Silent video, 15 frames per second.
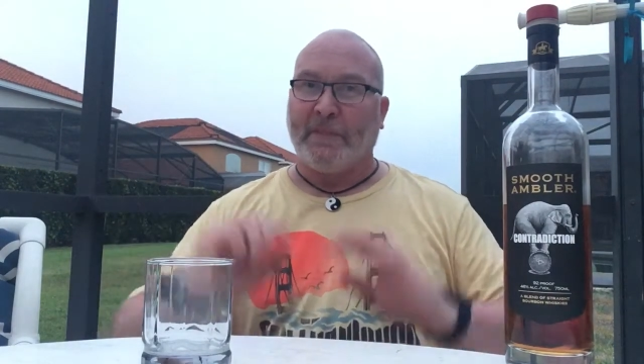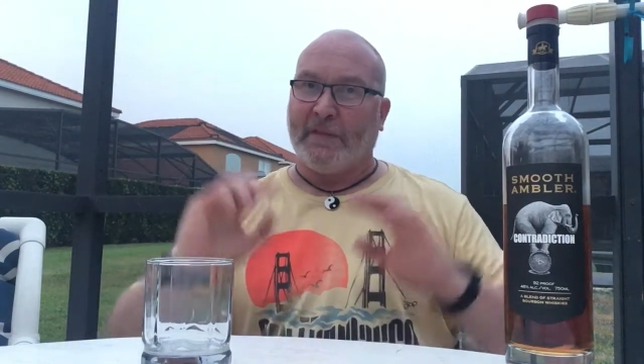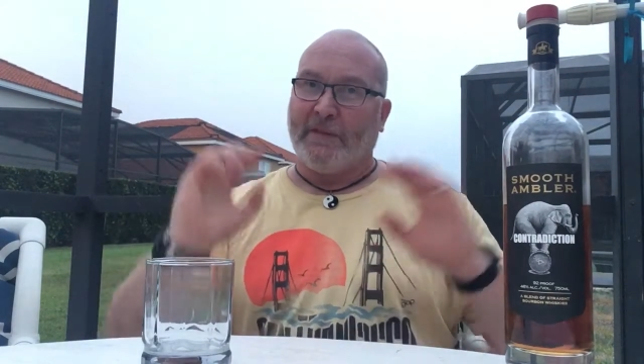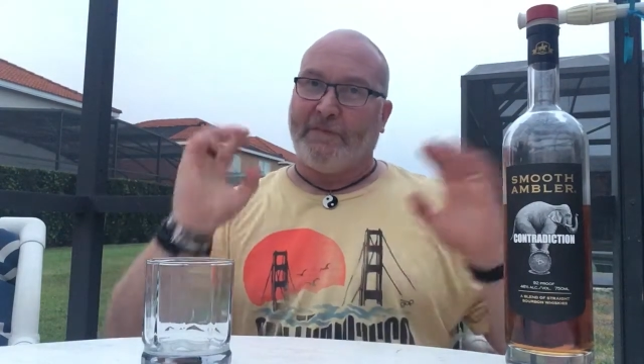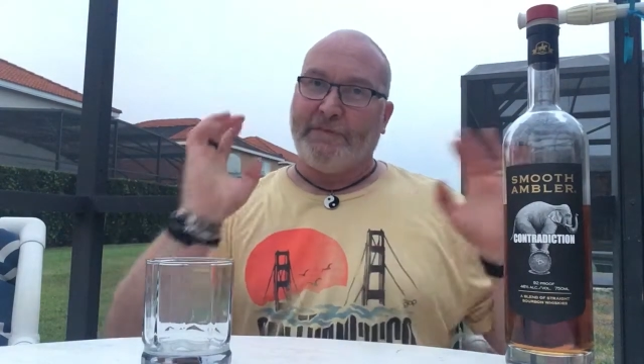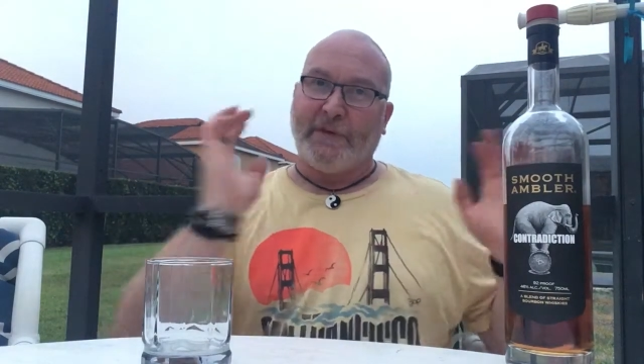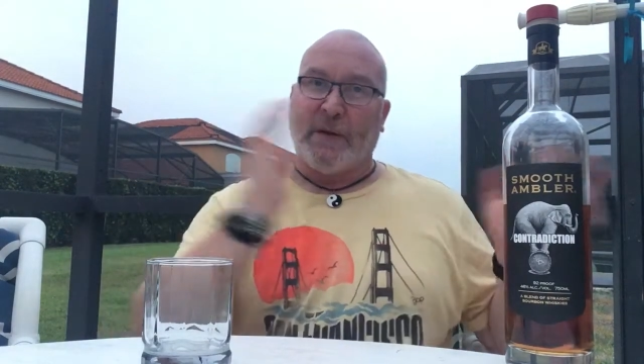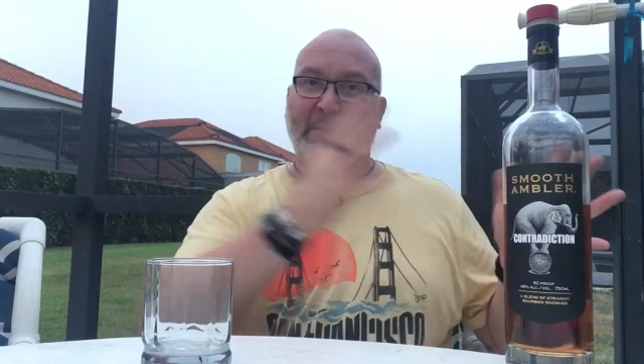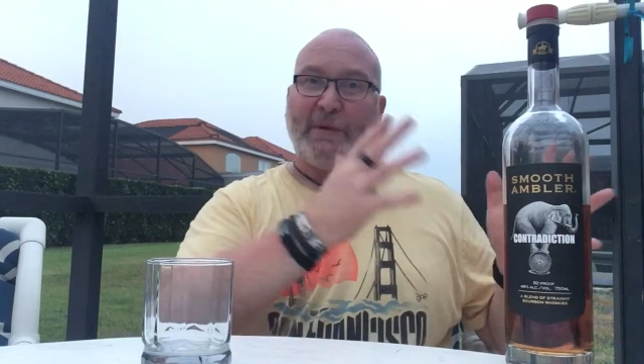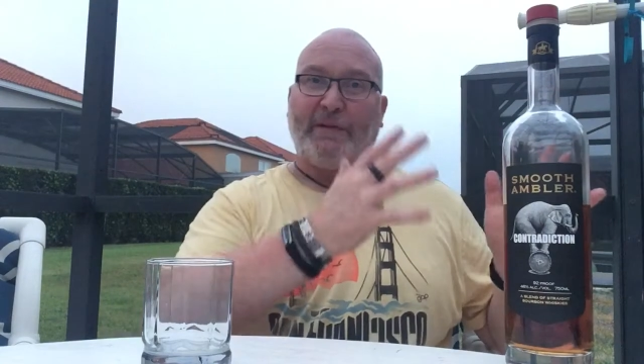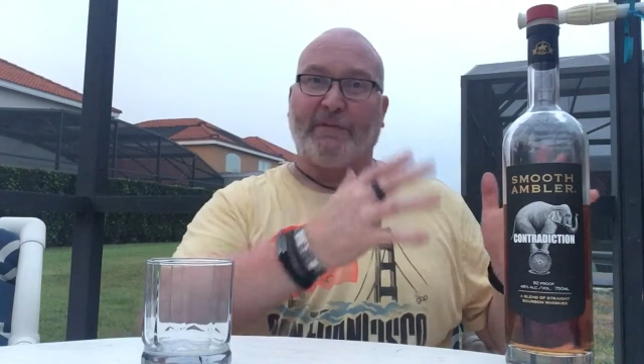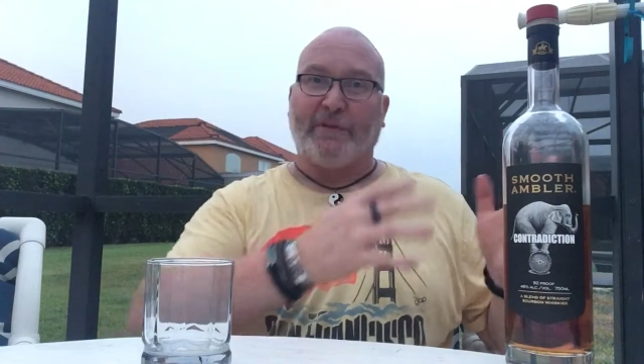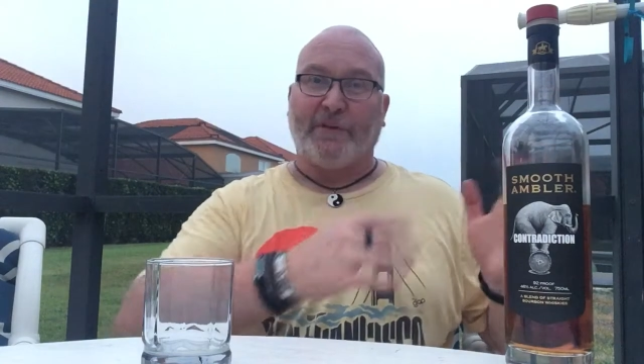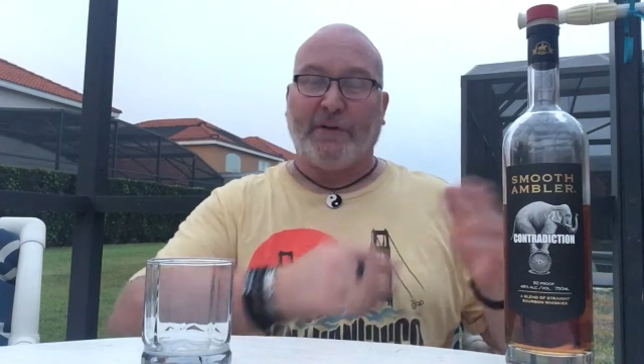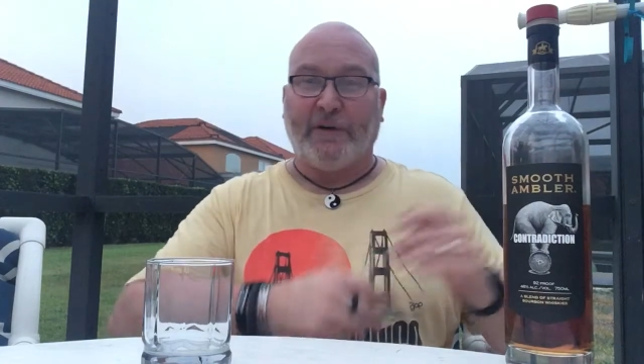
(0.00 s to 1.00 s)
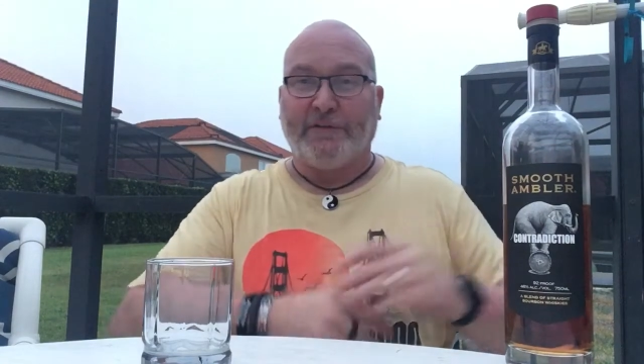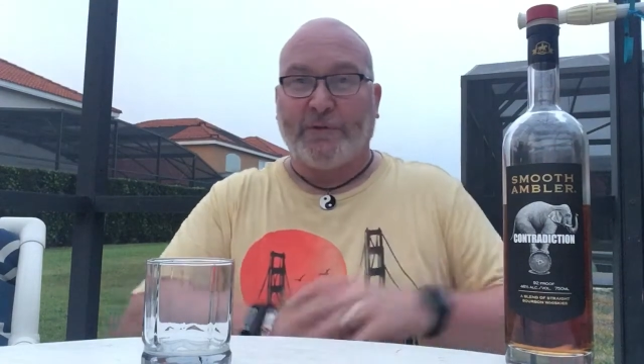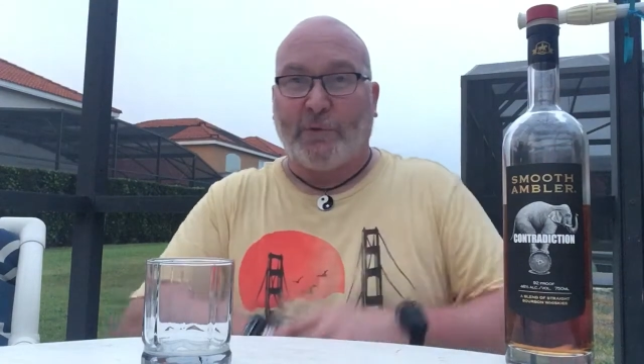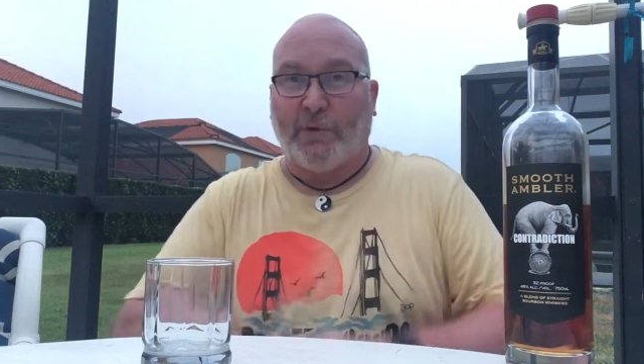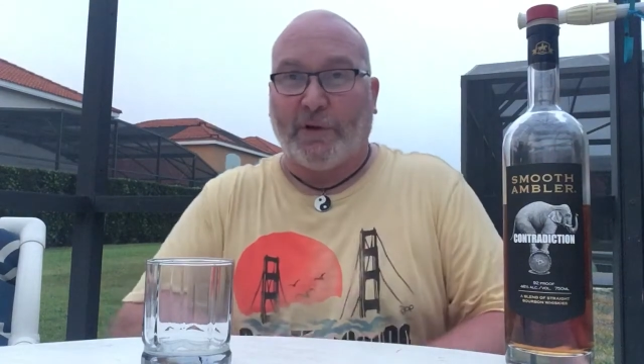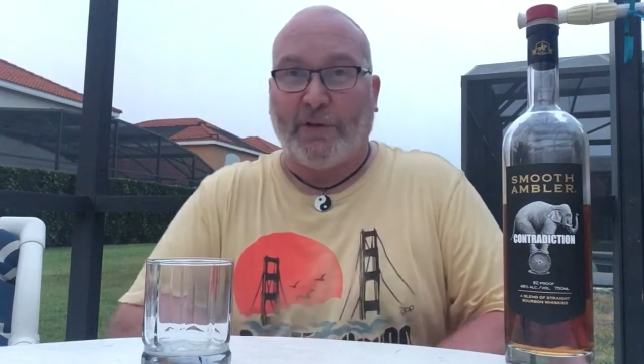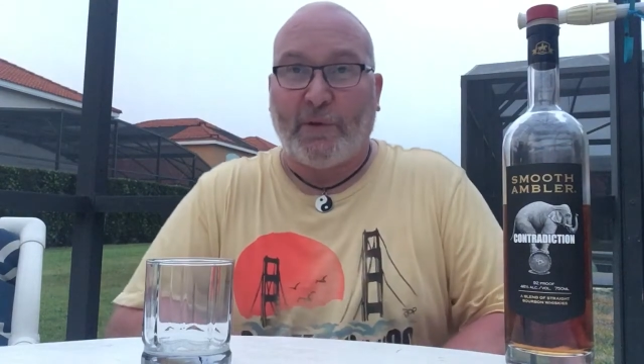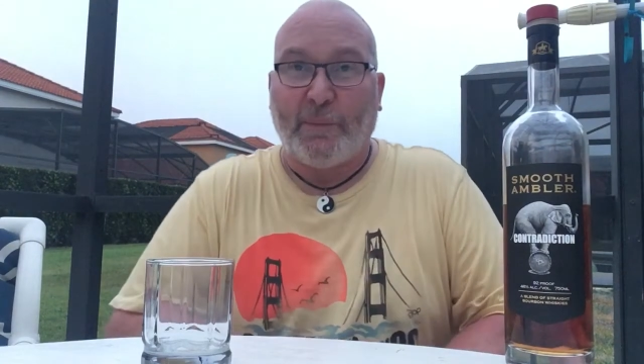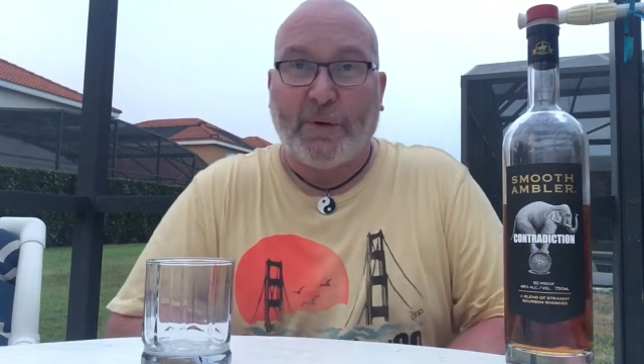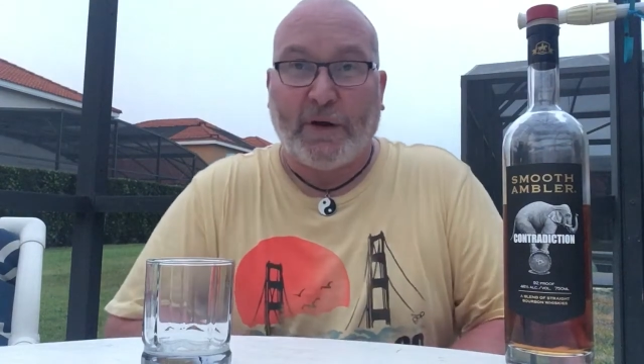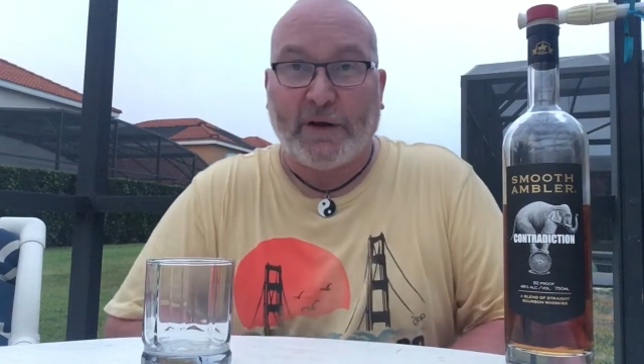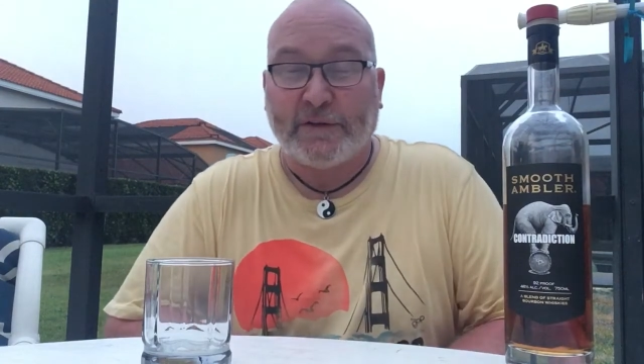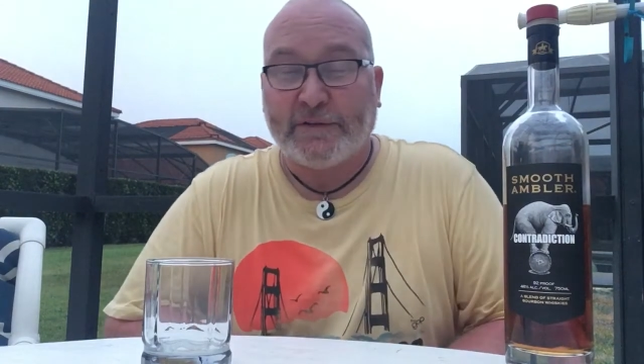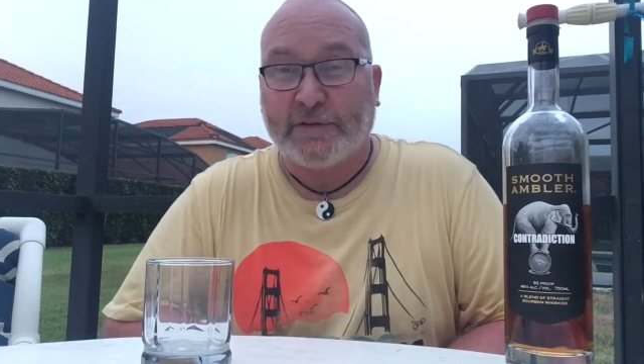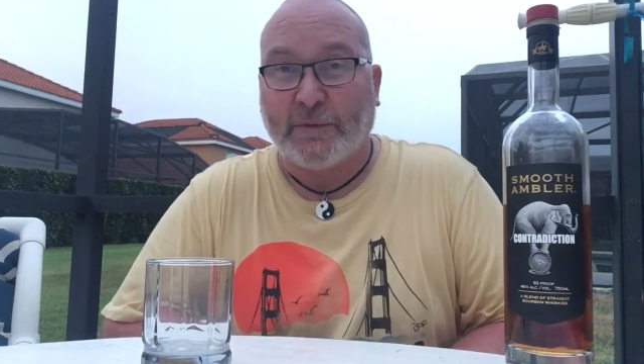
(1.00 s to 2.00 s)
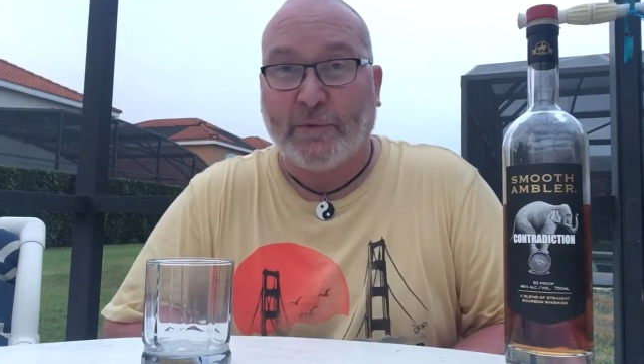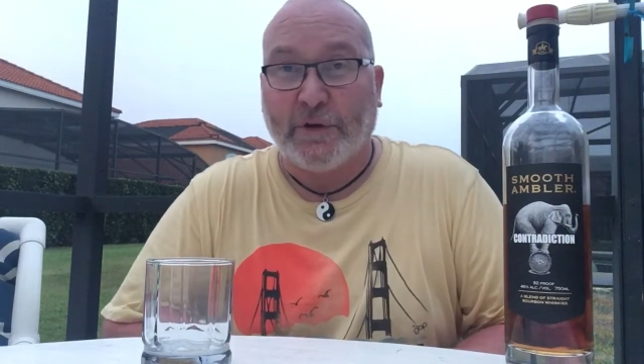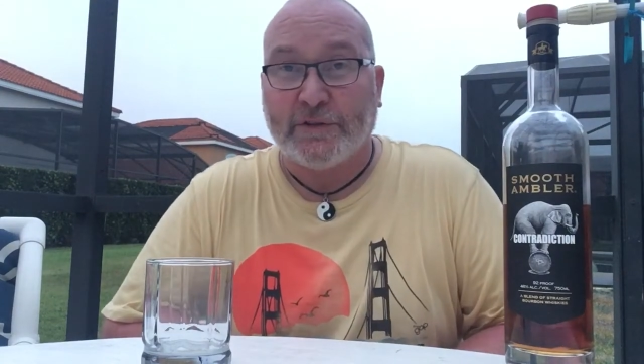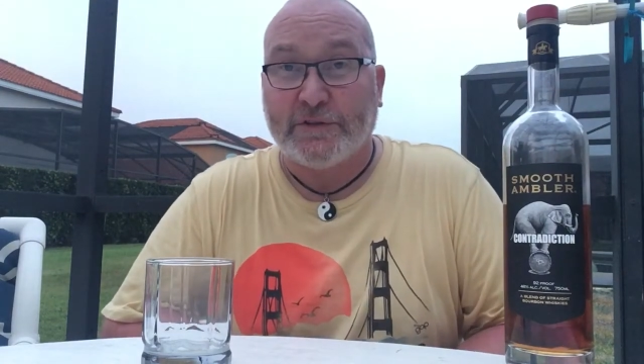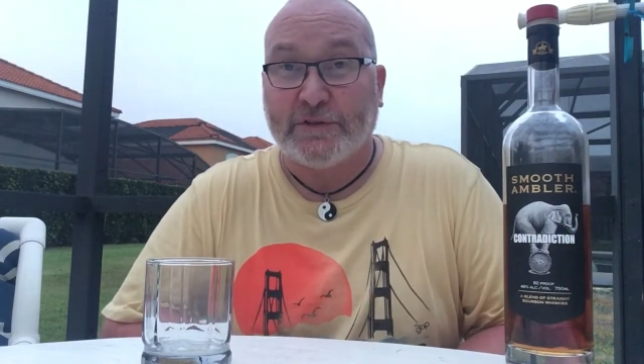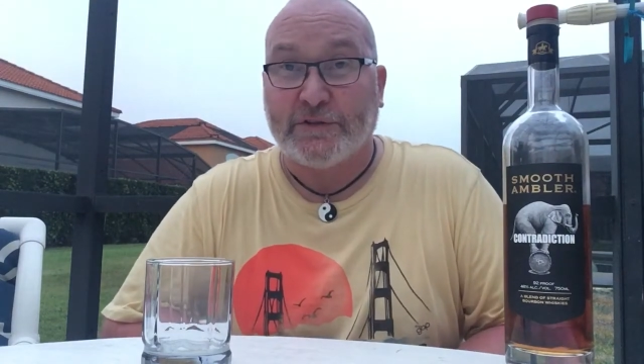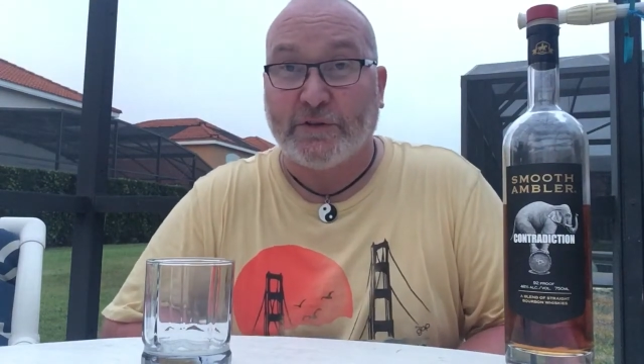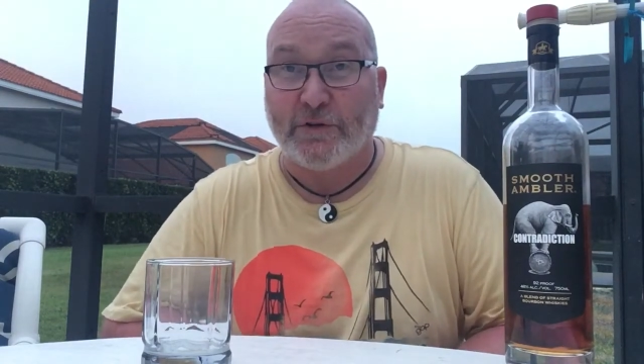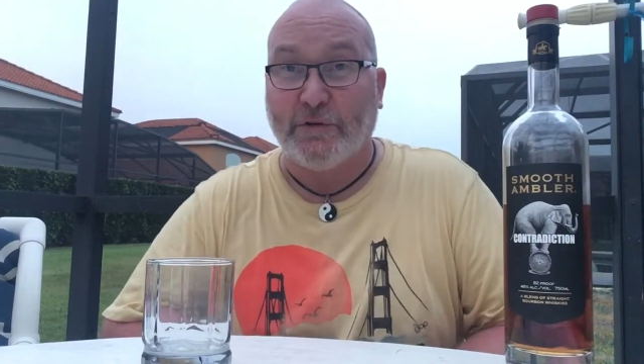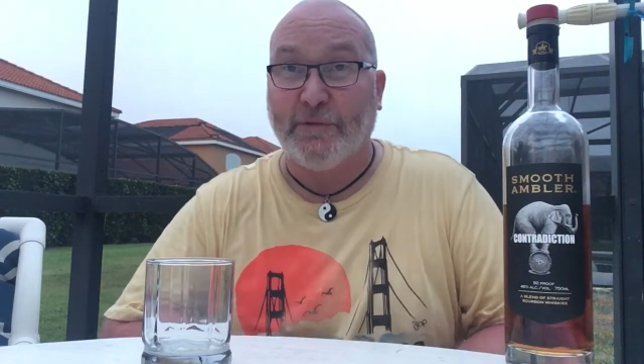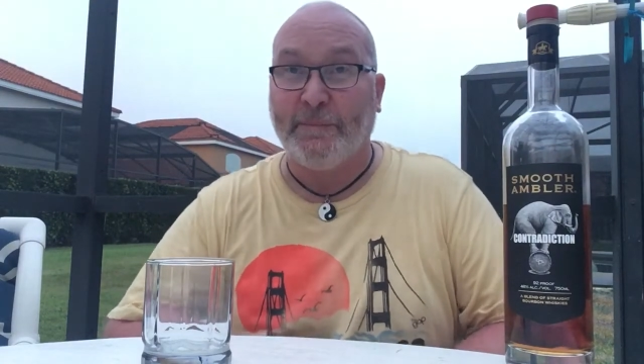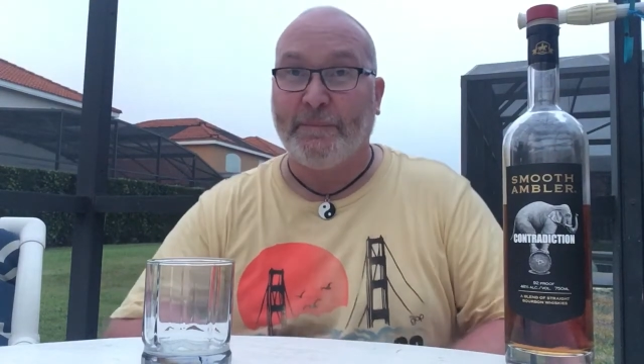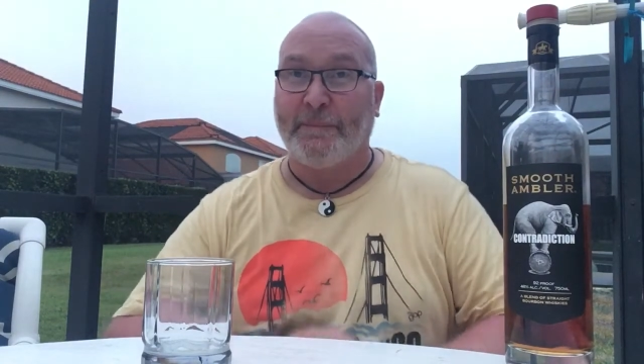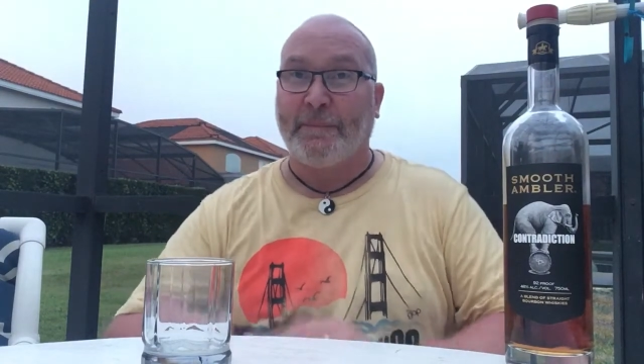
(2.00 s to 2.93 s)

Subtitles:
The family have gone off to one of the parks to watch a show.